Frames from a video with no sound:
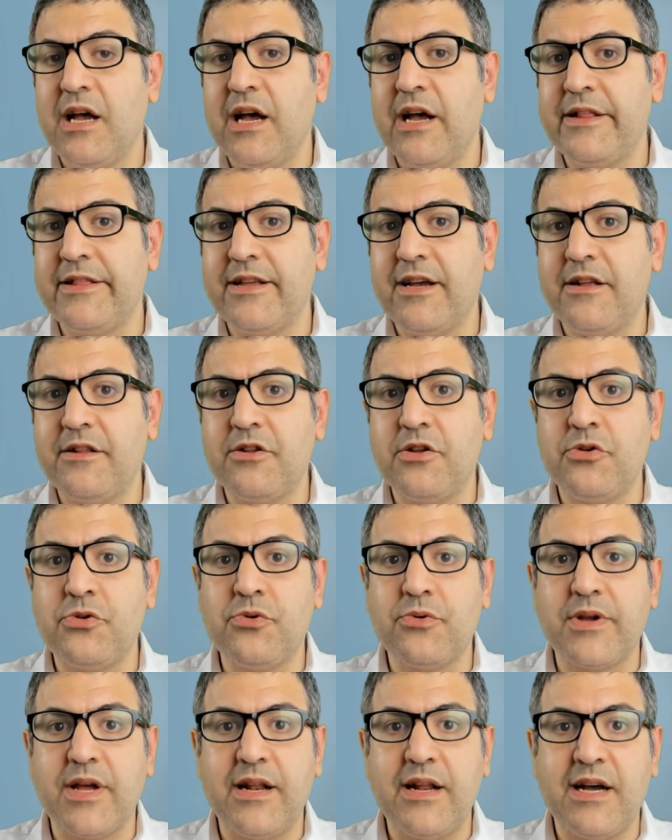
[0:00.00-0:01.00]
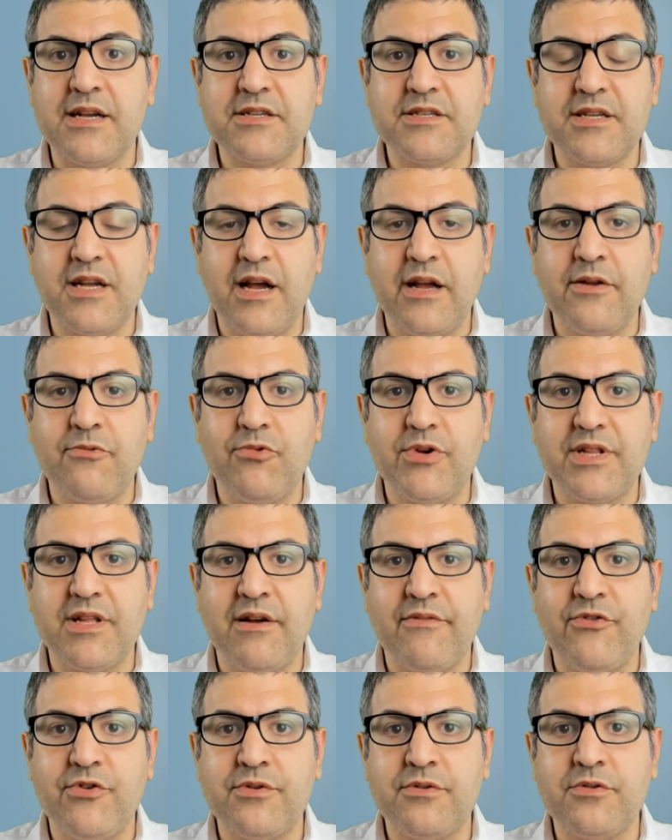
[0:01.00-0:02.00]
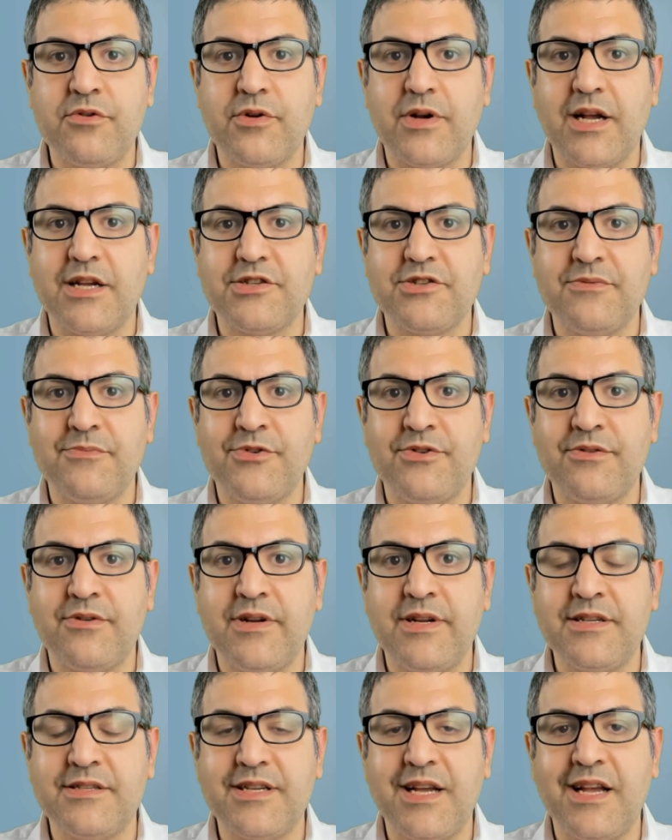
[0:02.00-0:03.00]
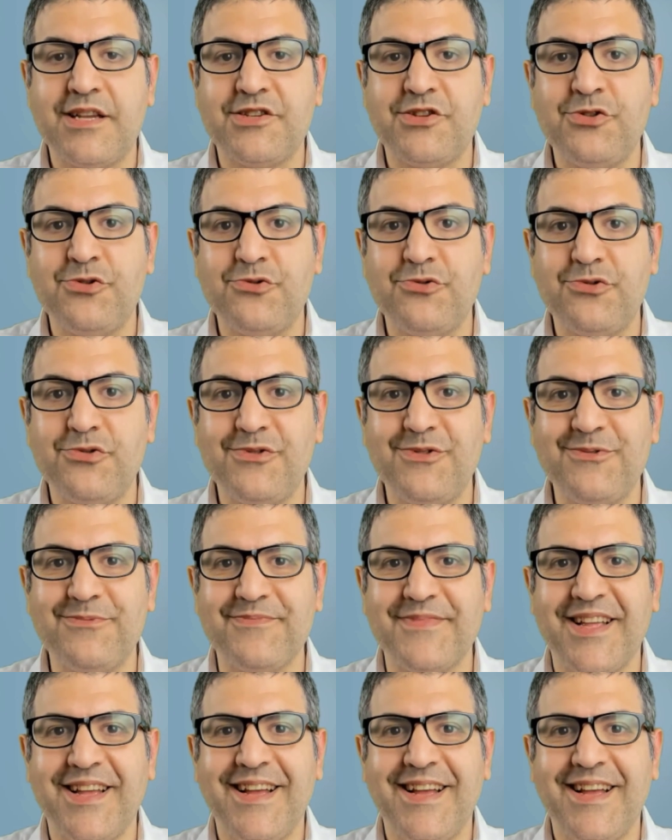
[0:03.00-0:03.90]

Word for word: and then you can assign whatever your customer is asking you to do.